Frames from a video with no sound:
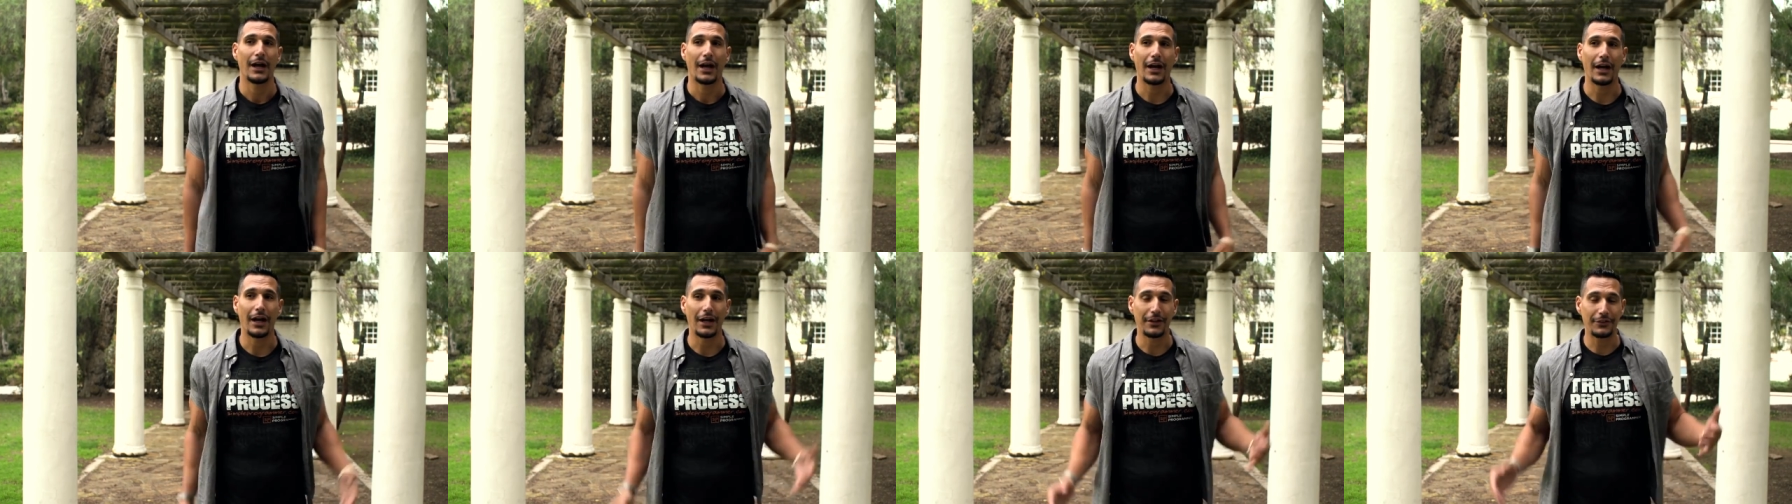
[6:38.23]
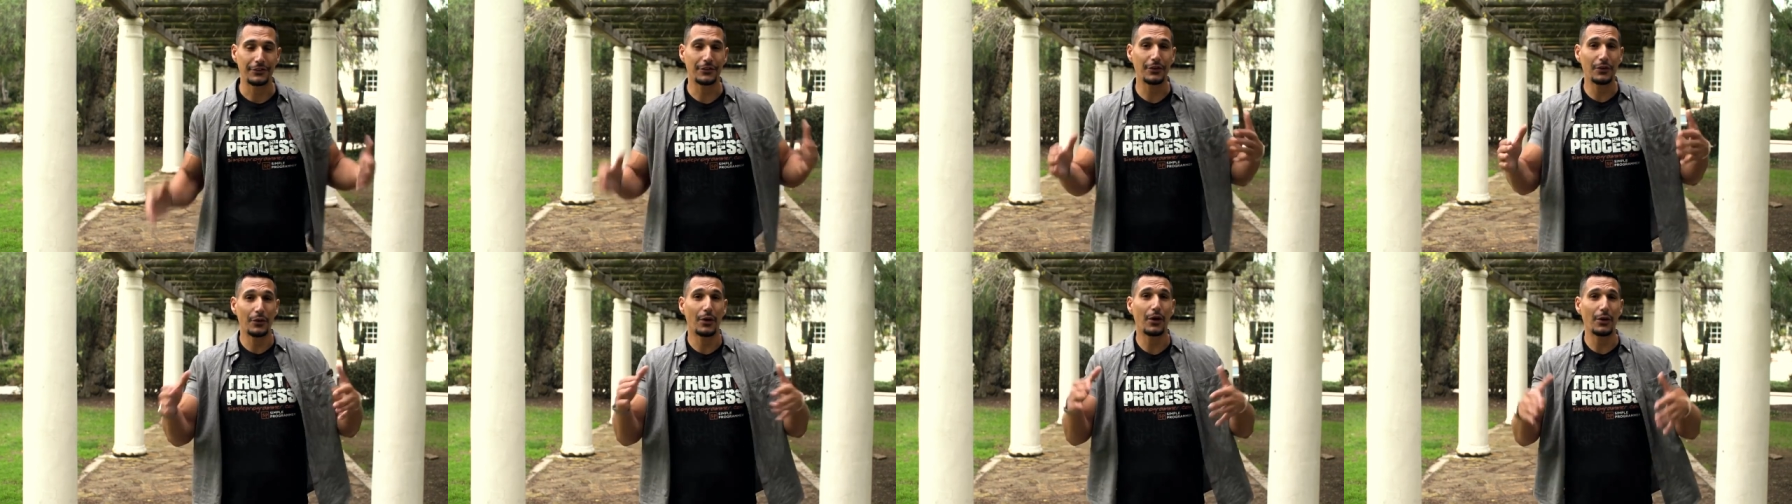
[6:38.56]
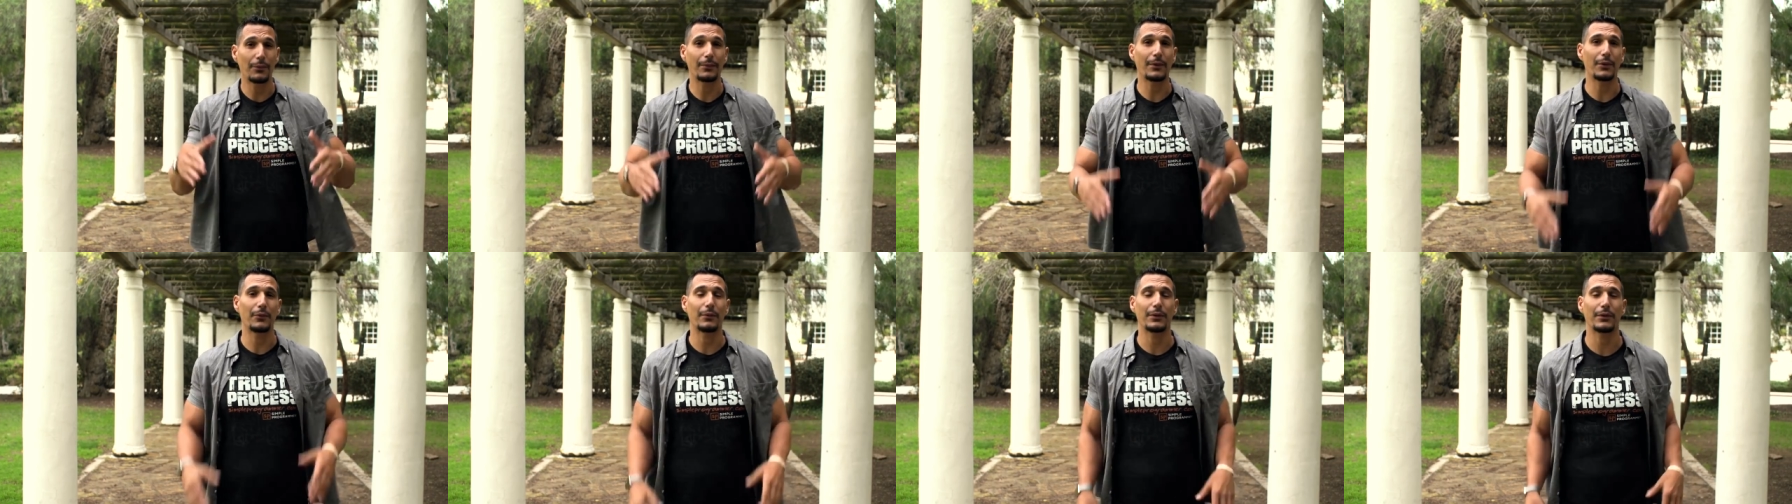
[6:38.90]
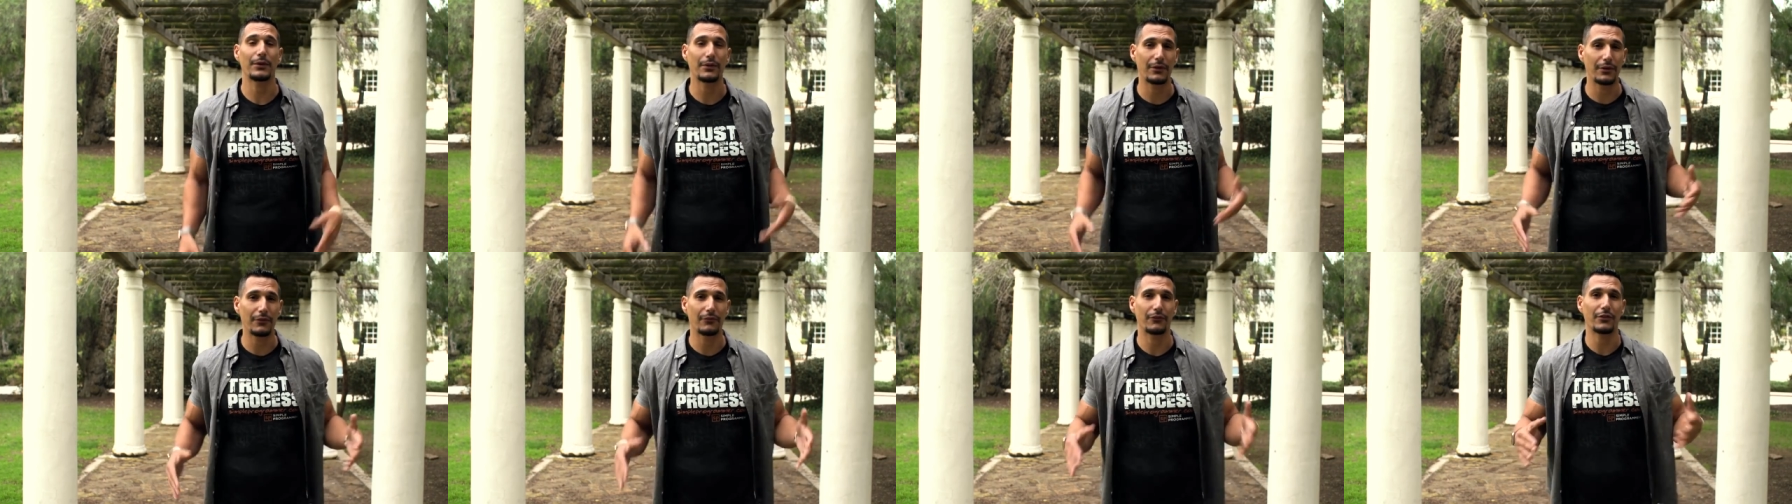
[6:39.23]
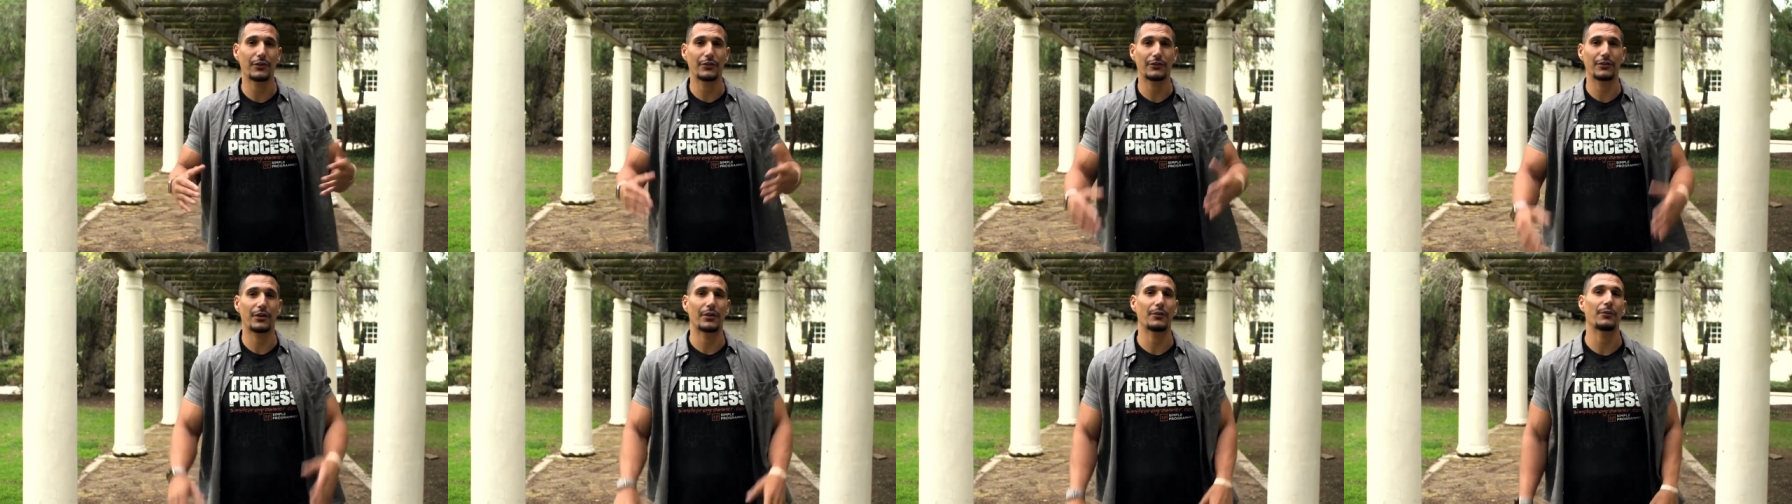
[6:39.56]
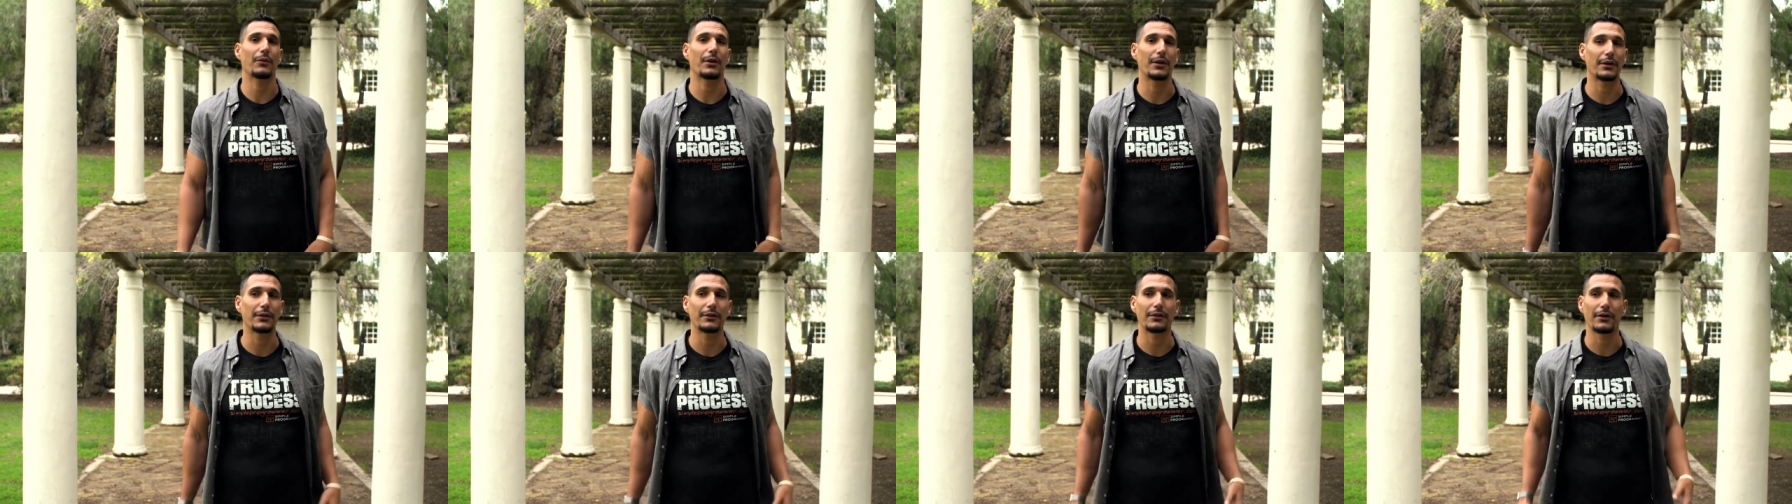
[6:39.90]
I do hope that we do converge on
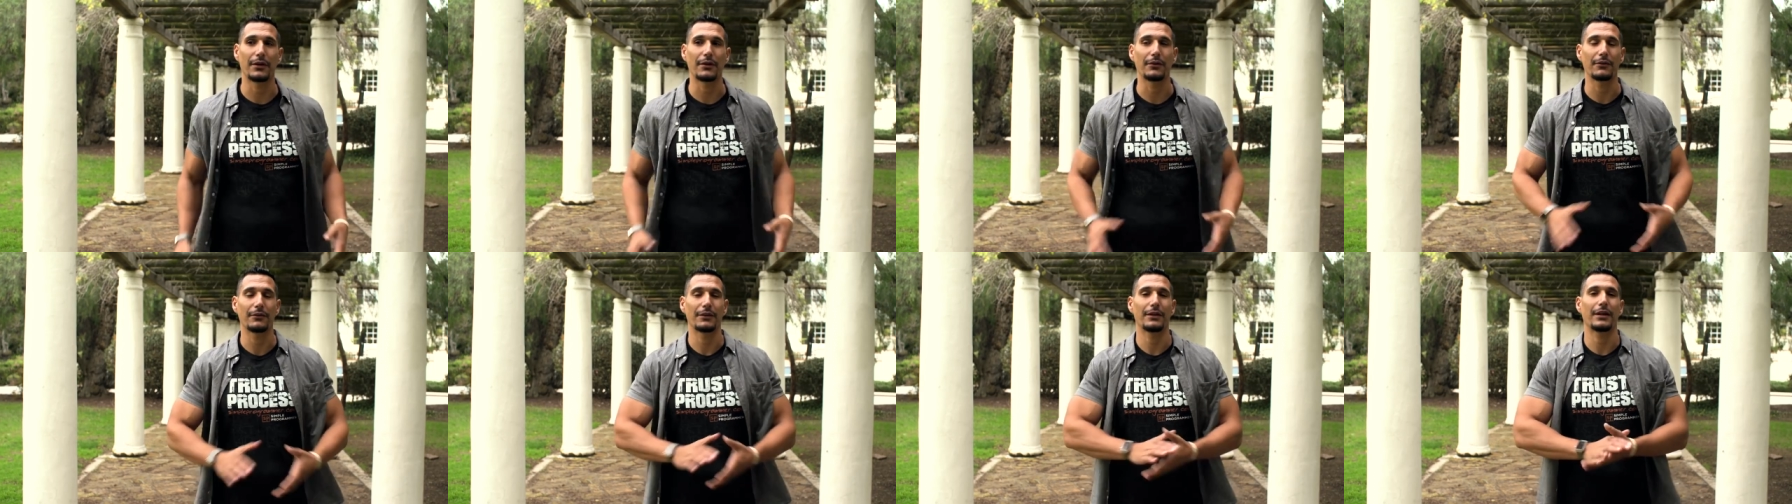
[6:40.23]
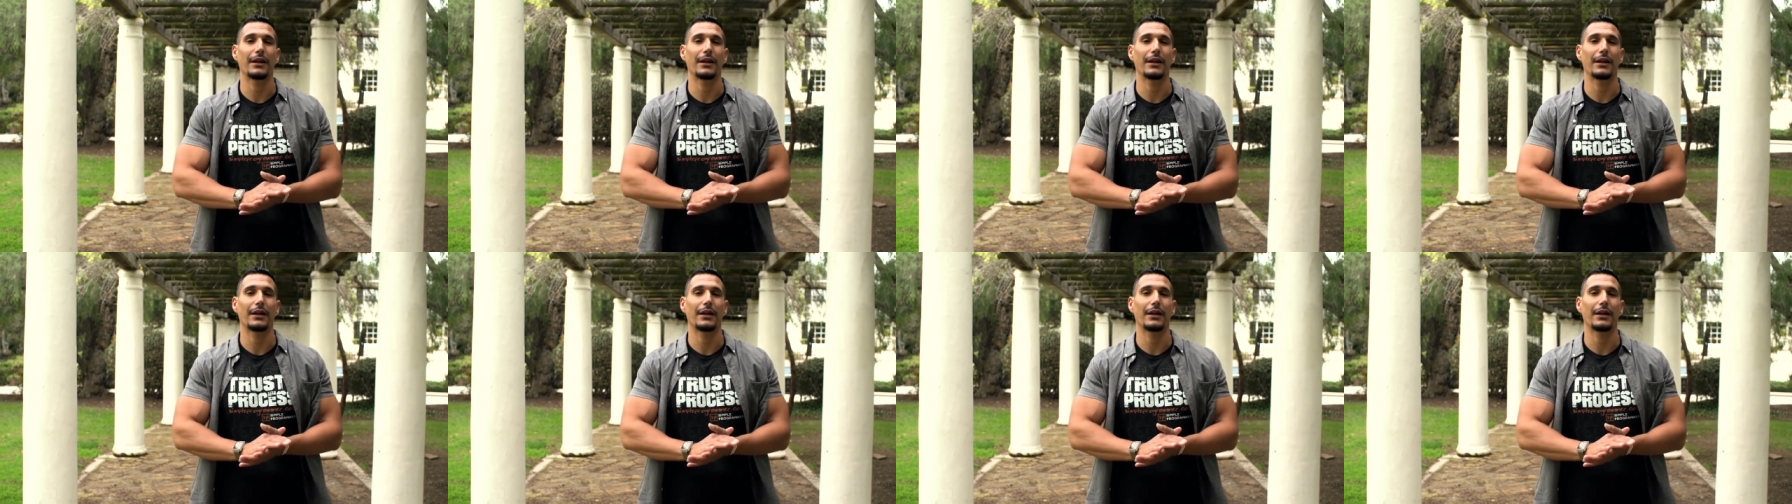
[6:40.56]
one, though,